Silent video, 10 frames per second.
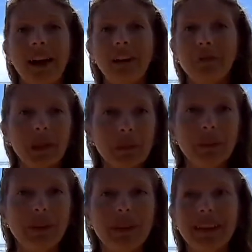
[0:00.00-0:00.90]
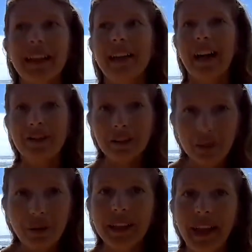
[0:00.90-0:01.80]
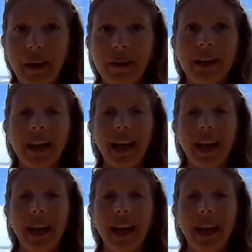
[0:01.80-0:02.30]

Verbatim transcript: of people that are actually going out